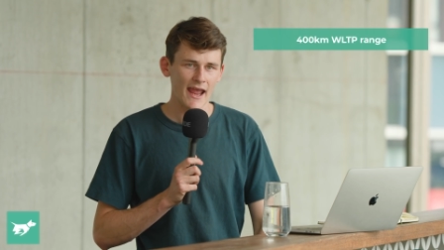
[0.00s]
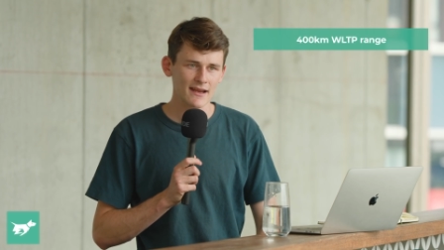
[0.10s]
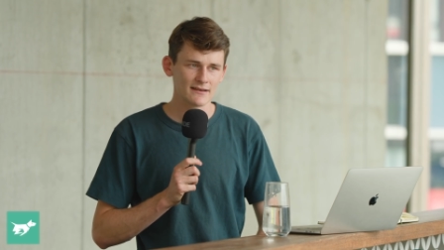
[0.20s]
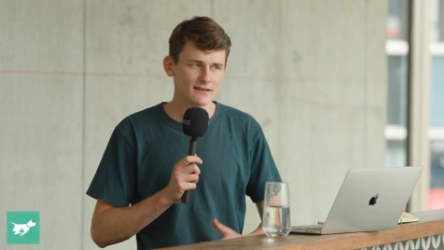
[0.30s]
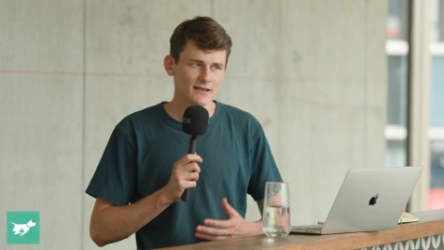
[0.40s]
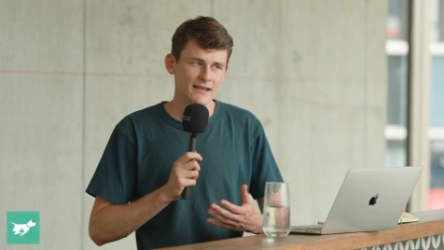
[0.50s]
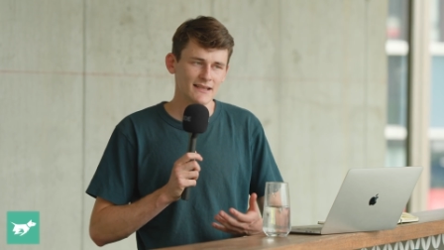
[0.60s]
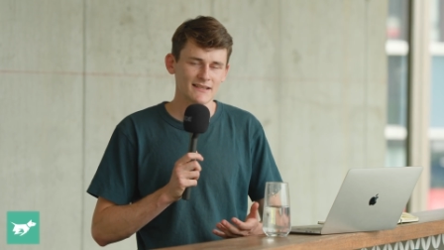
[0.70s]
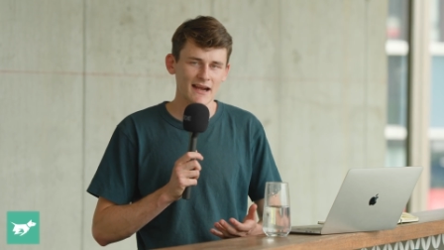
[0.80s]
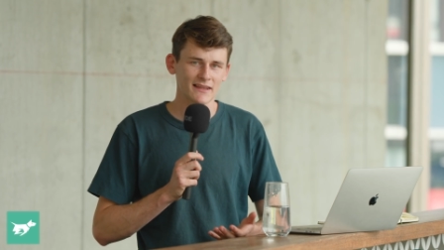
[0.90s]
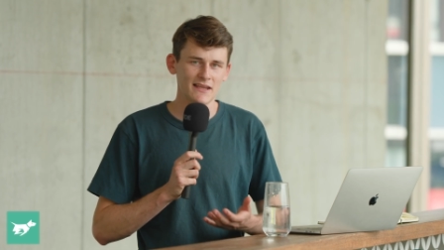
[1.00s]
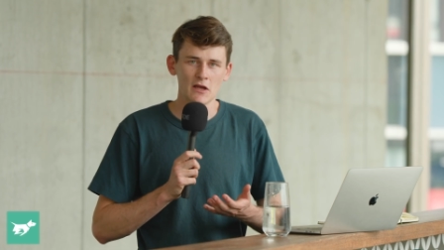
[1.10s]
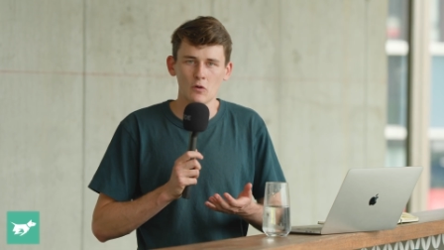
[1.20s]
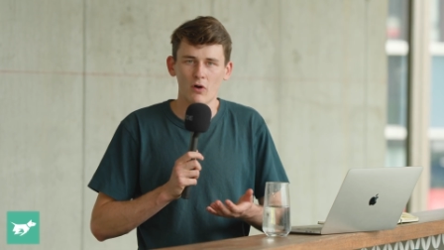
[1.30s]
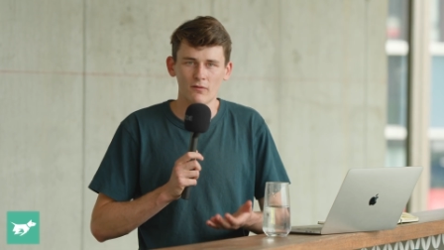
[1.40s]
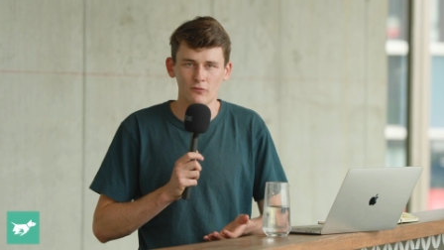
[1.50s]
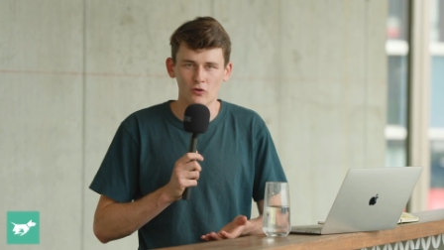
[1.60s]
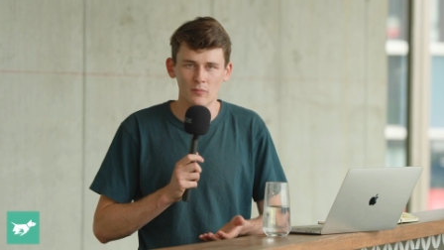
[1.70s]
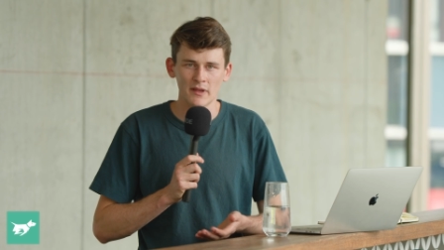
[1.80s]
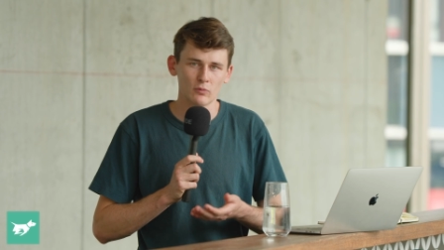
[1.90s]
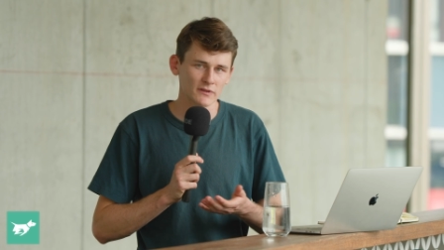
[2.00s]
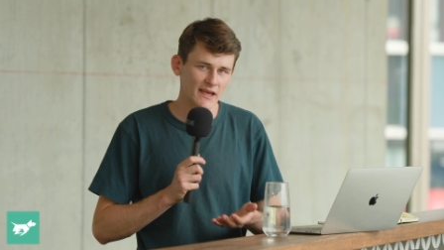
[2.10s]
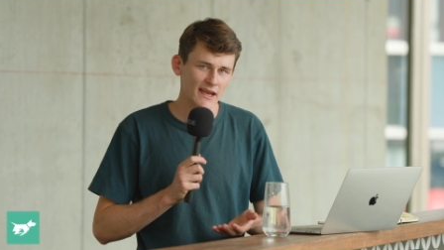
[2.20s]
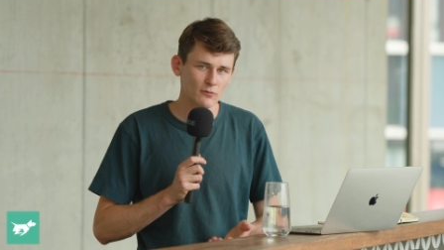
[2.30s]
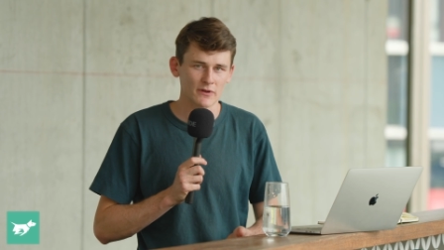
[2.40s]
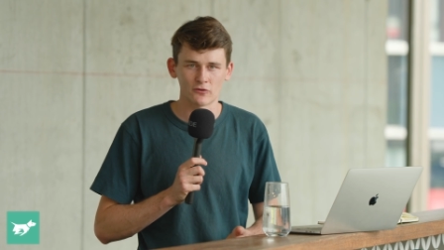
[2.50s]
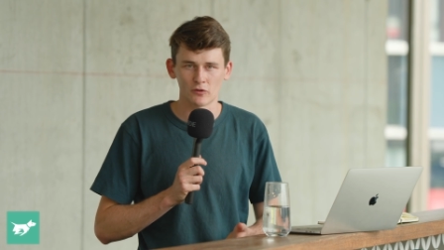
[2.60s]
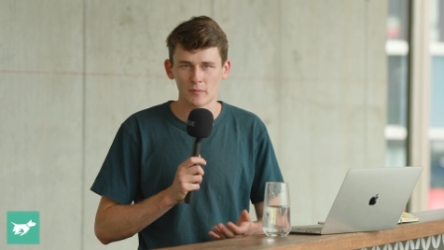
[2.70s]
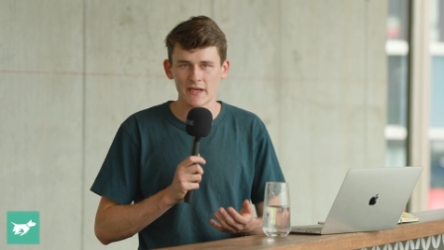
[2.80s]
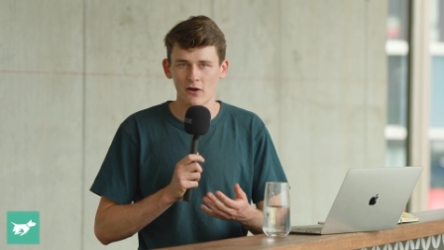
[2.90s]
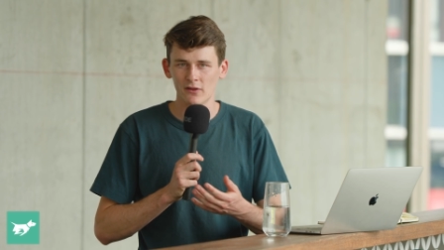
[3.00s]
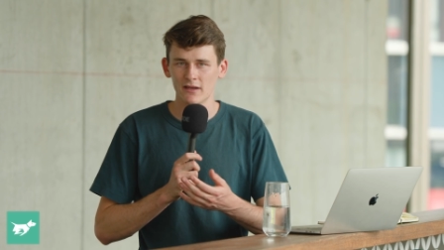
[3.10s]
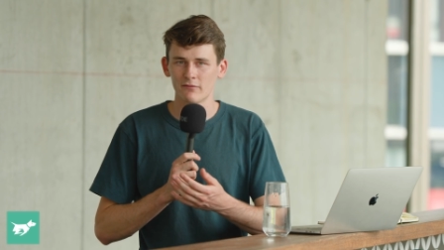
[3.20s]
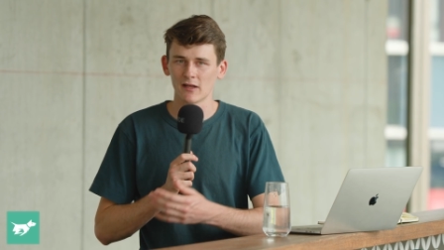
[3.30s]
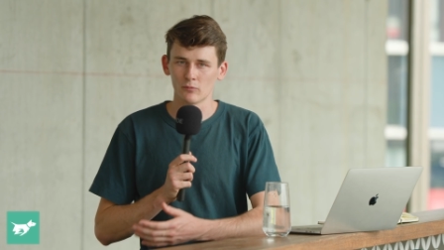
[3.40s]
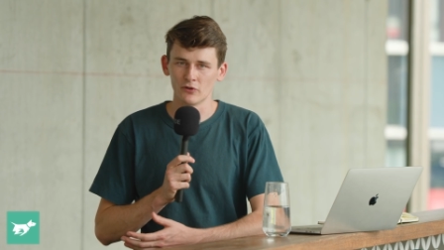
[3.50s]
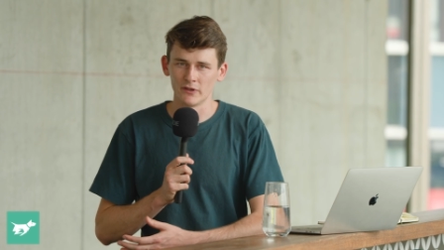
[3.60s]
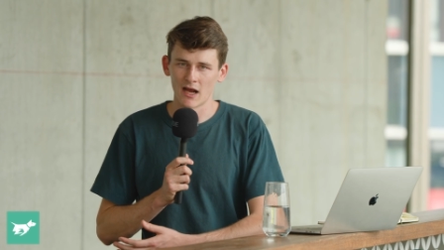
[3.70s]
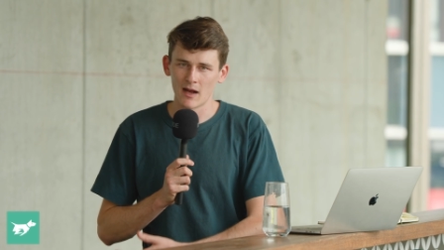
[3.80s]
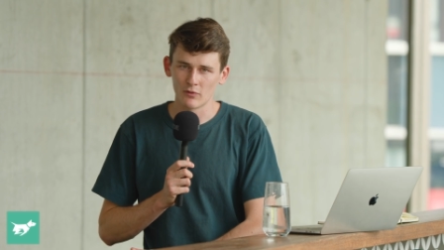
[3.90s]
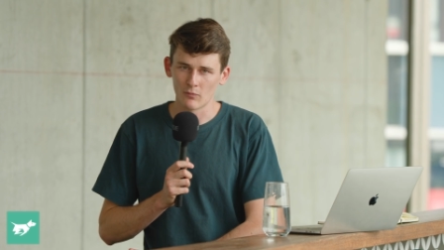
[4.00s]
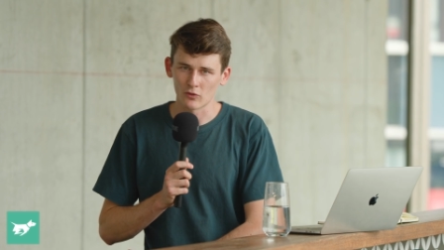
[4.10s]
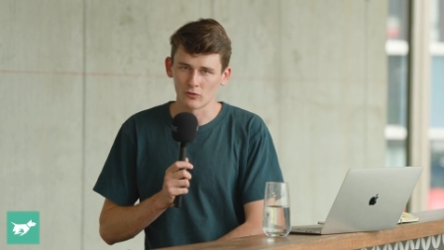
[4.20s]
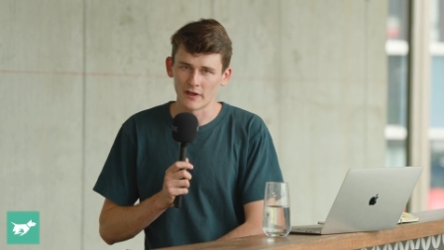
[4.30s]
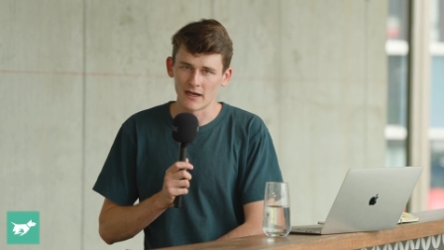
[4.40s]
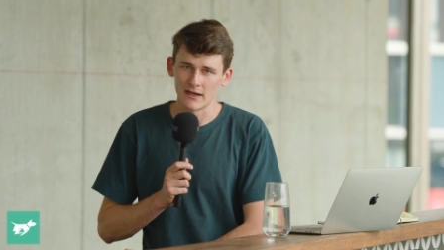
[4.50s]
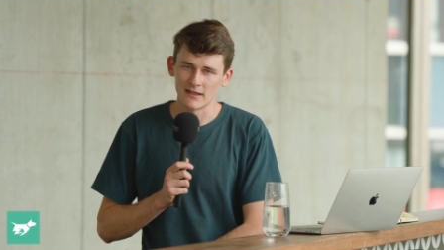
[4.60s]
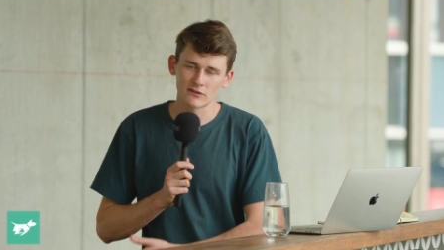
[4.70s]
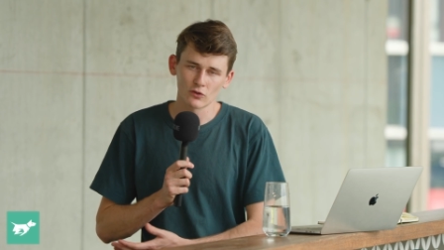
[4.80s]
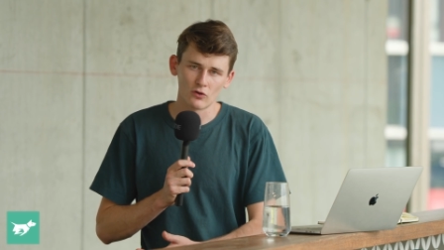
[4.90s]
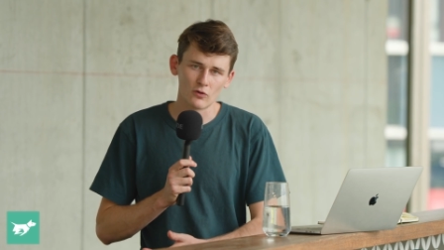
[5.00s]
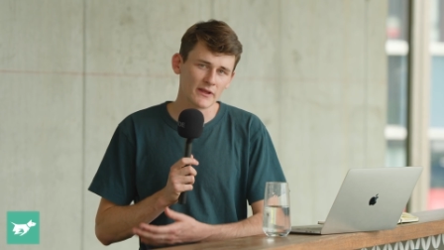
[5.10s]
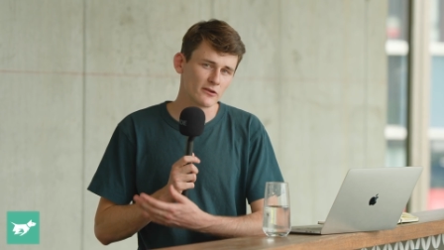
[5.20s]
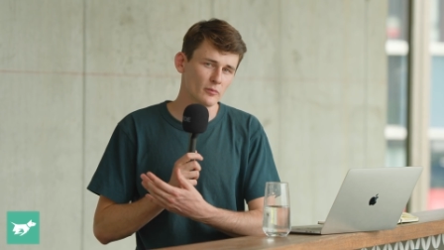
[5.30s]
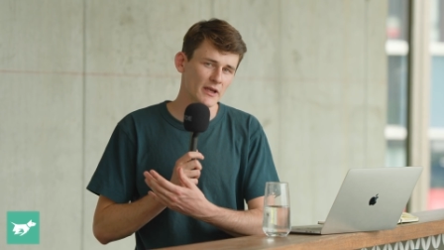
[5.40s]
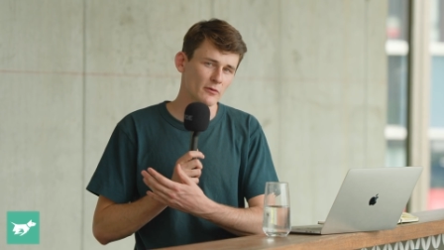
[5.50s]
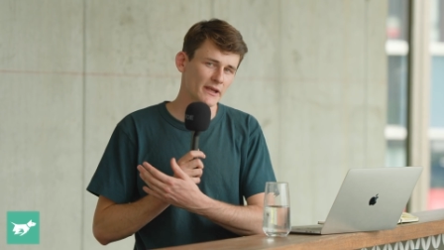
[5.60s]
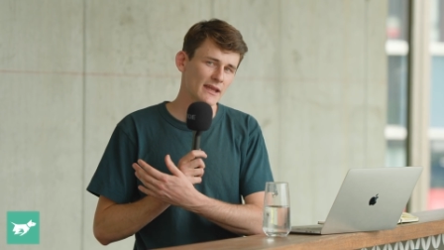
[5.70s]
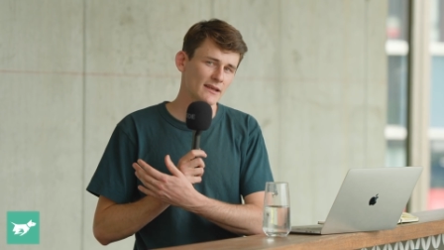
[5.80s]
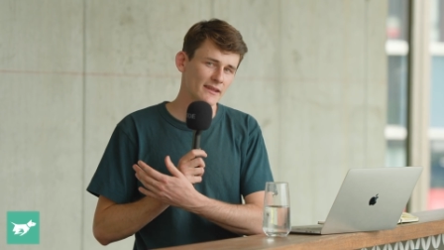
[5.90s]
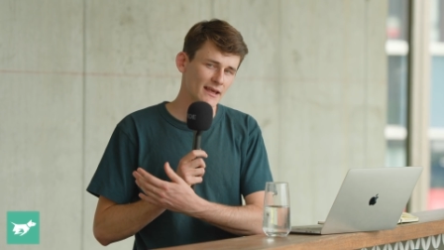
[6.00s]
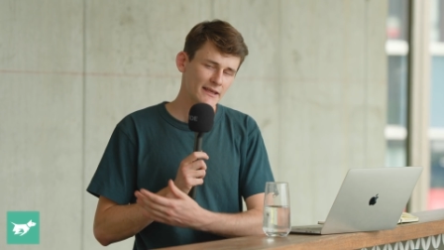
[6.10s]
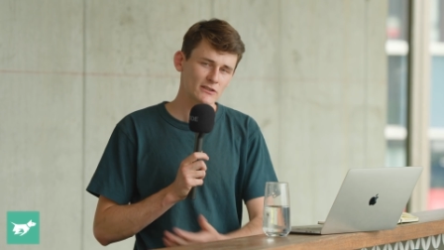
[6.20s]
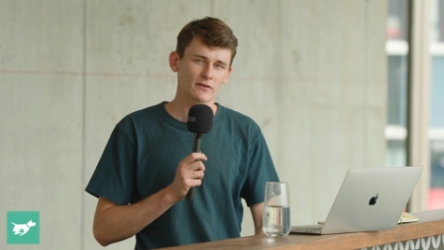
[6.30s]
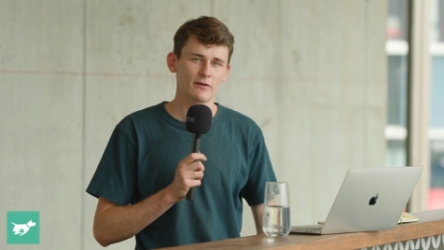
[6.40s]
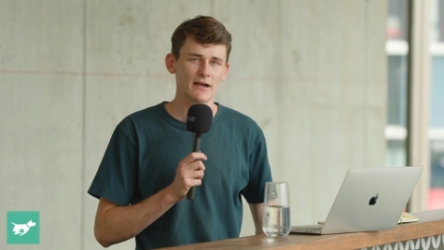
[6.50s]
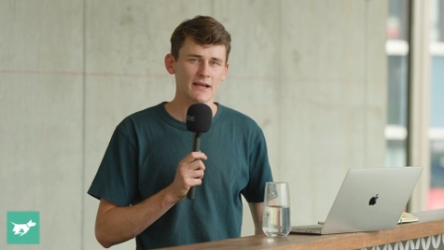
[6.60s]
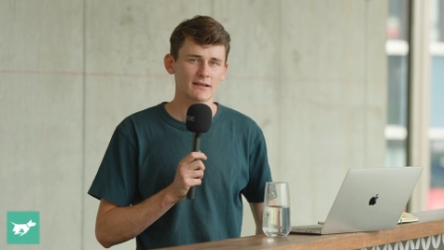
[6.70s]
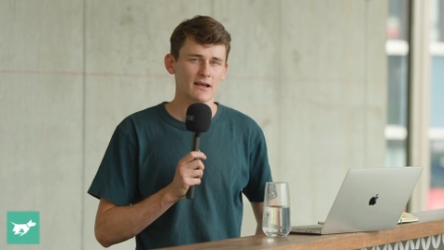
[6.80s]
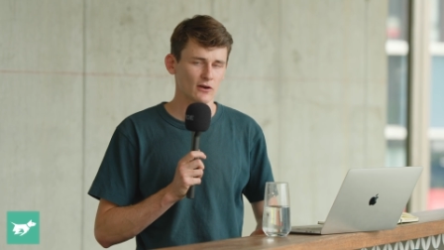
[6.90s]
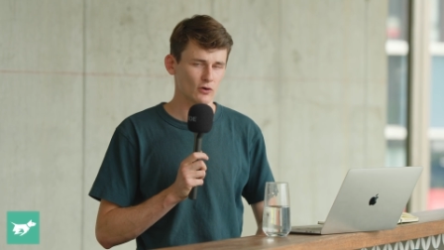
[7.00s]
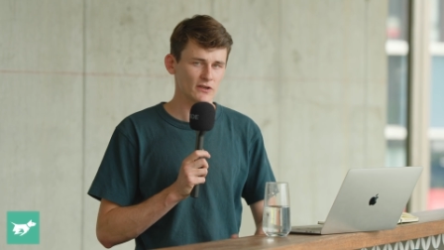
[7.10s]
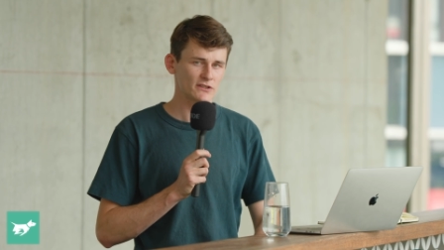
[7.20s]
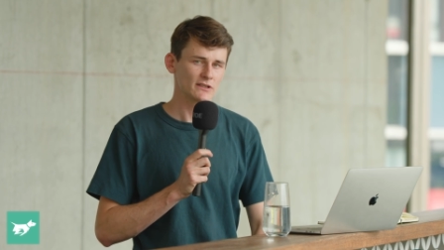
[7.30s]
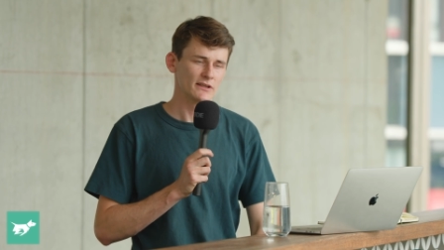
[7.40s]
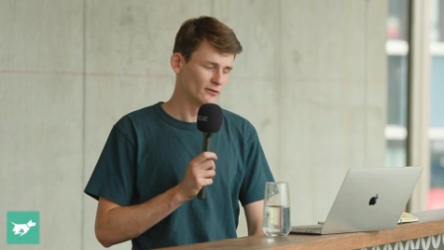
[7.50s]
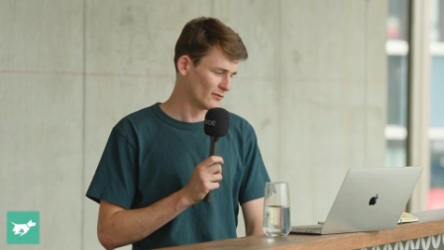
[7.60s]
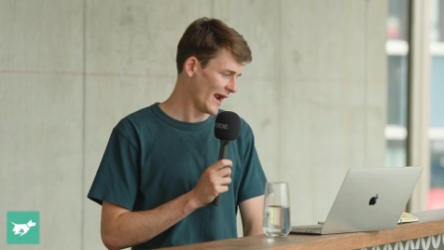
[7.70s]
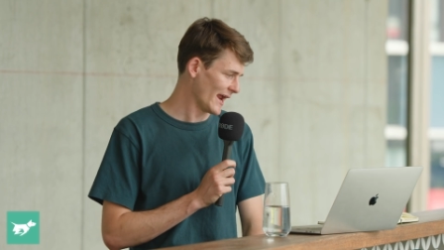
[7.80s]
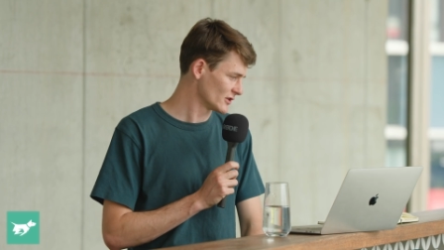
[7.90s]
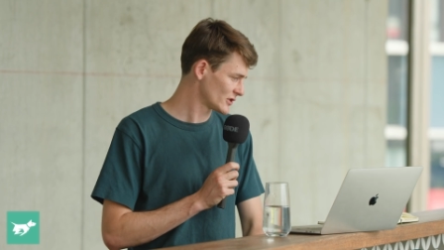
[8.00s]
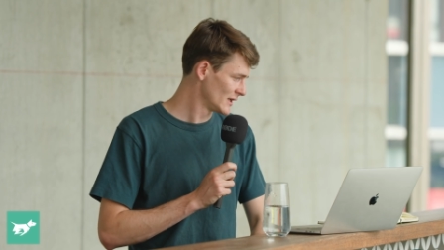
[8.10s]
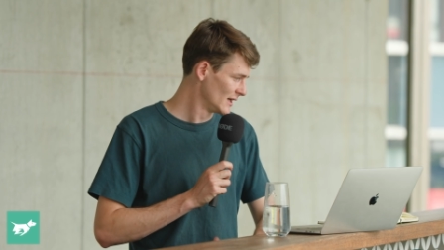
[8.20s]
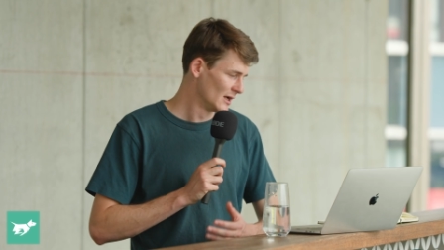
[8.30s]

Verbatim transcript: and exactly what form it will take, whether it will be only available in upper model variants or whether you'll be able to get the electric variant across the range.